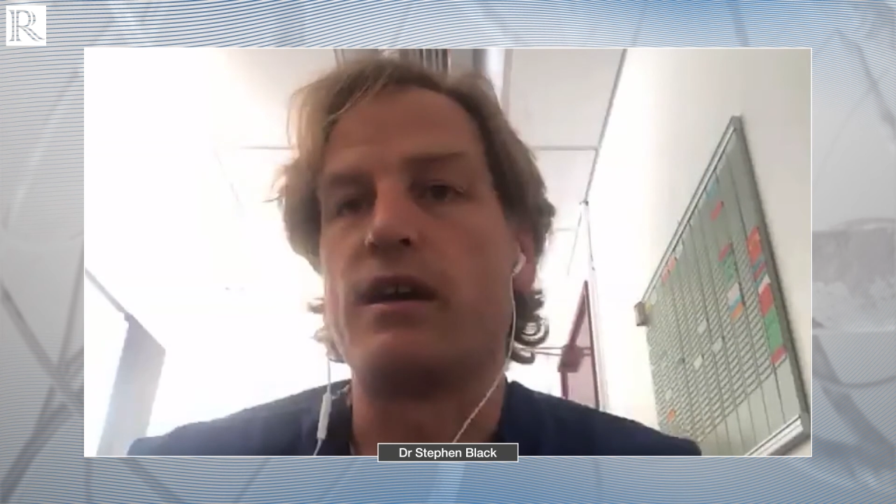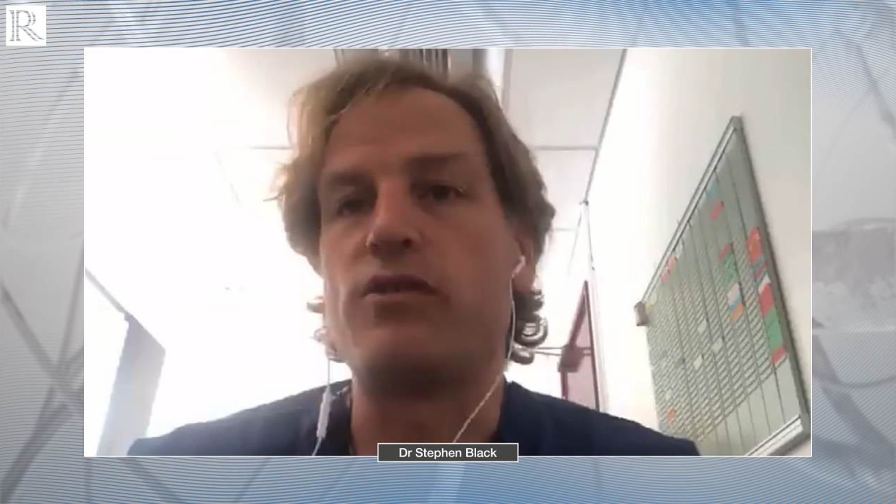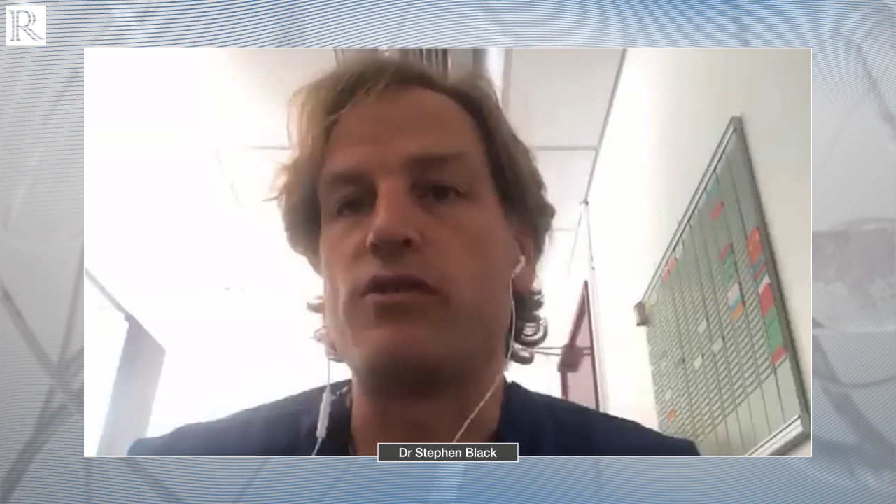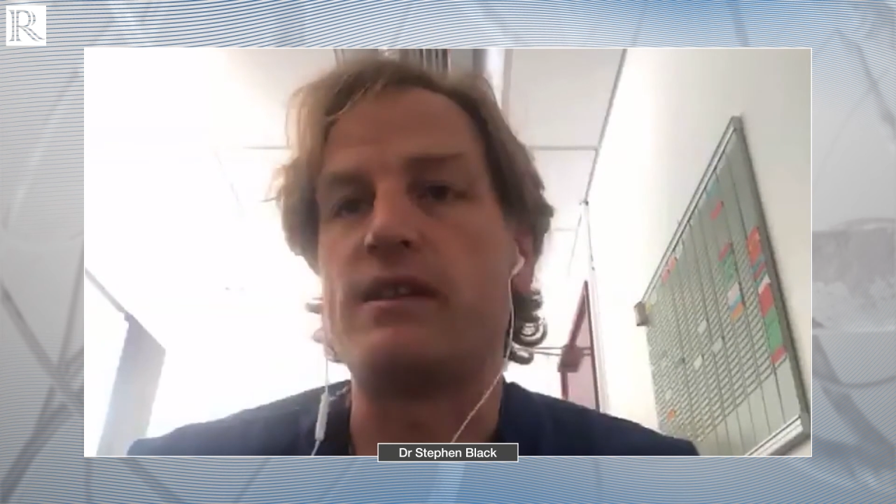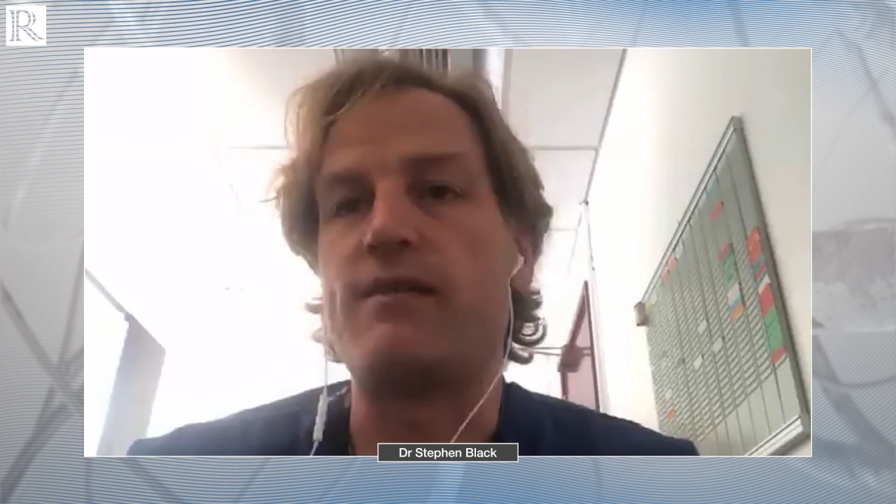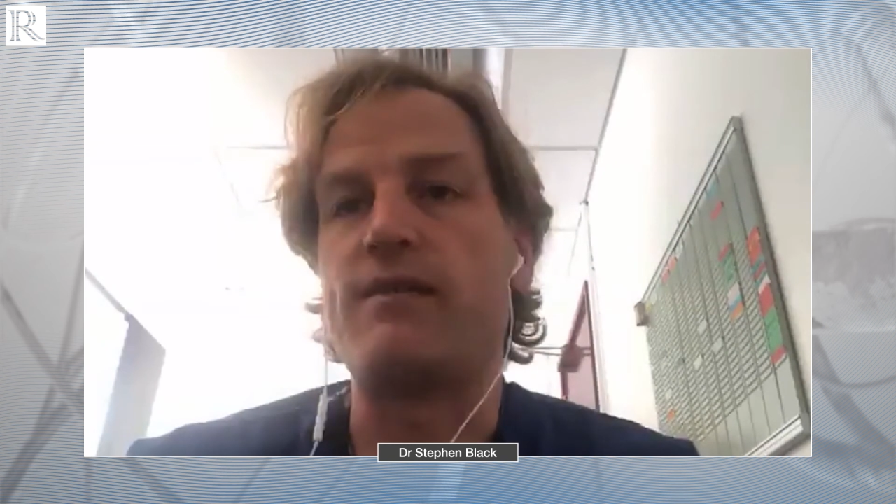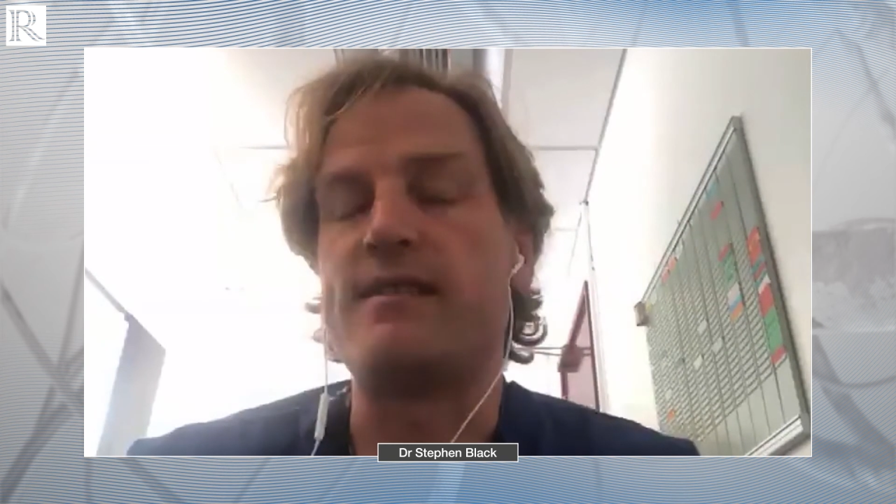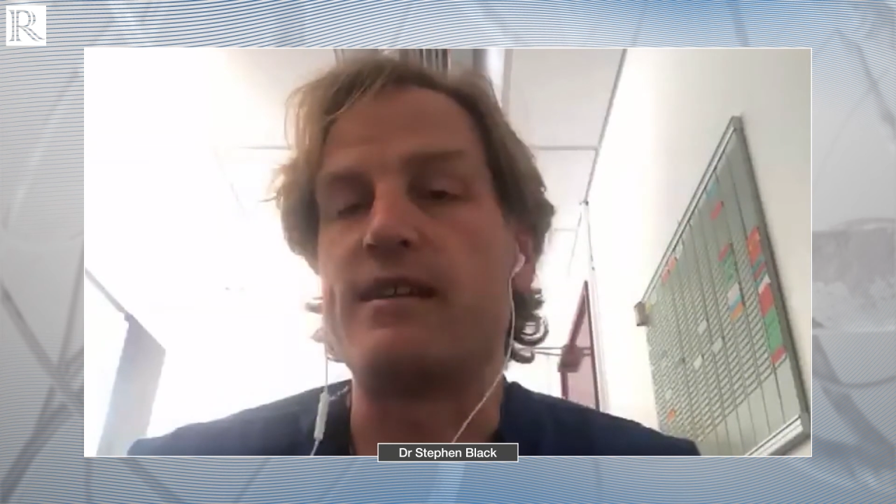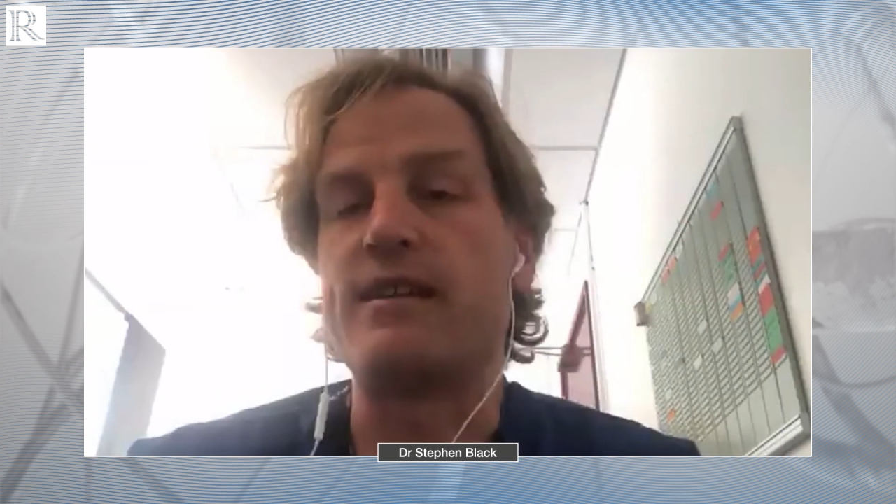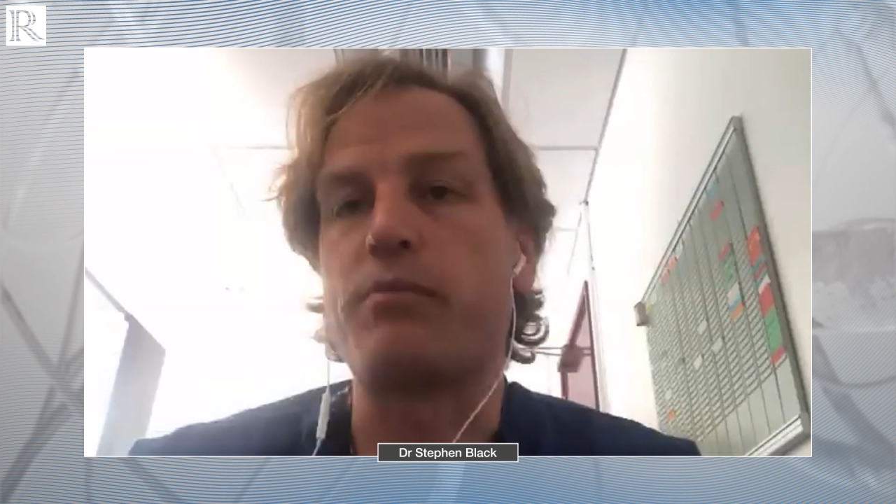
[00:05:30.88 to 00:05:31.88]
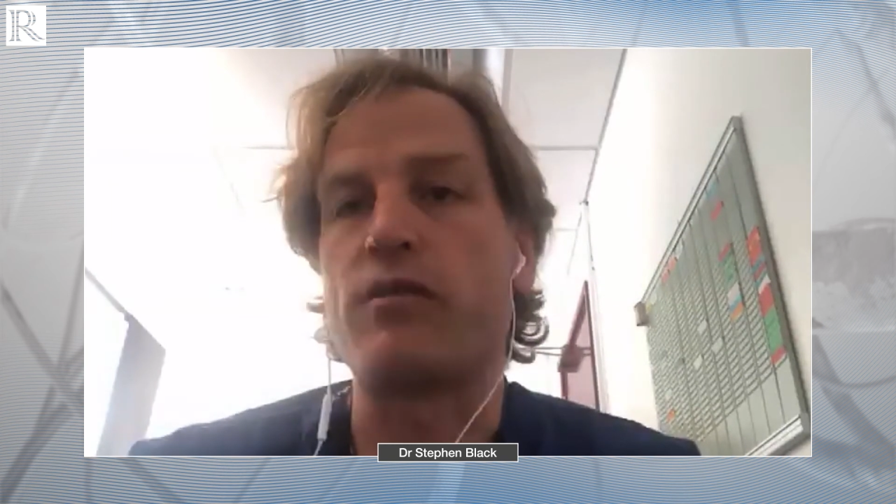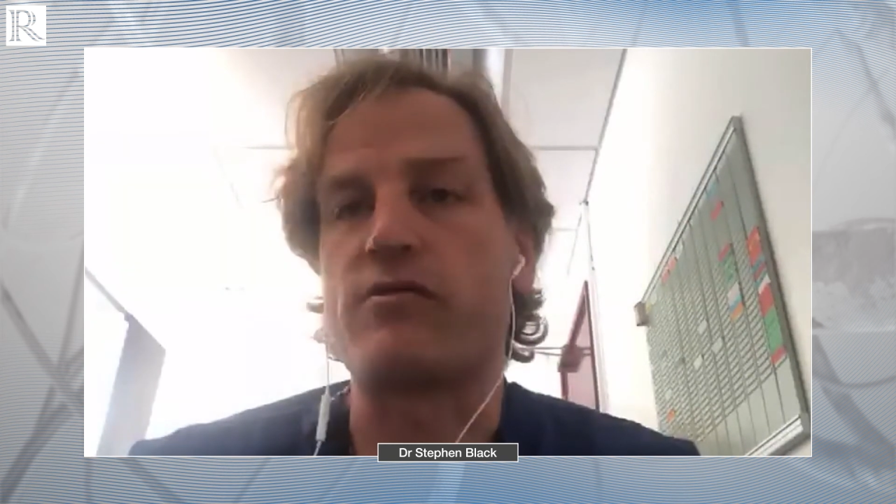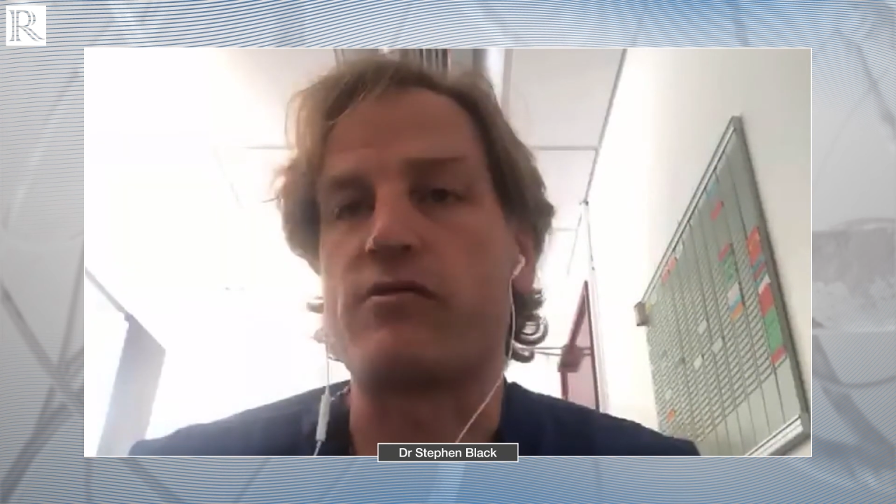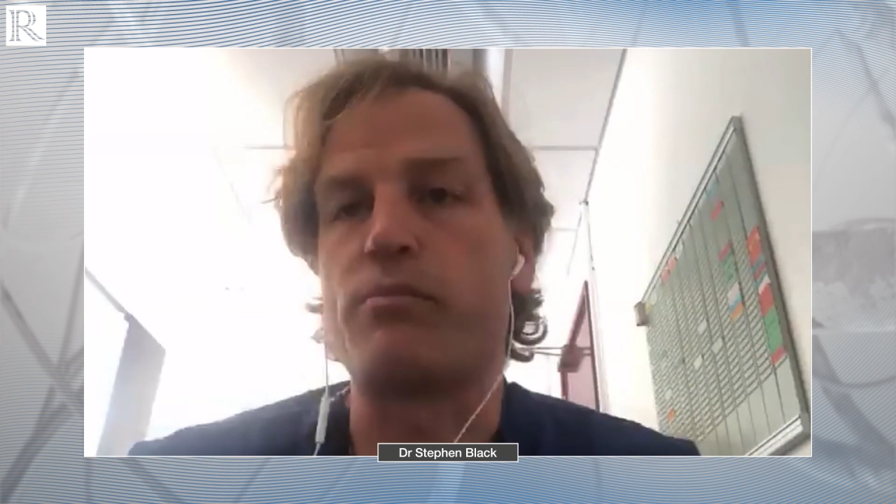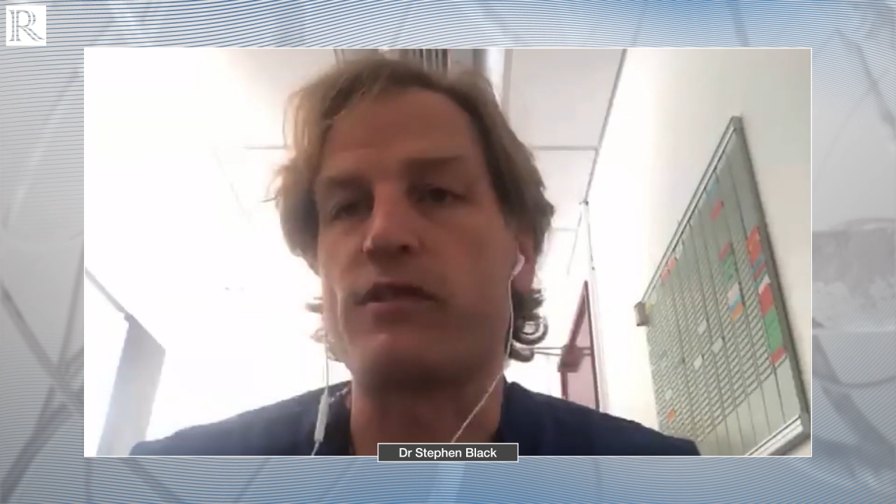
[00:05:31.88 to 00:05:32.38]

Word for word: NIVL acute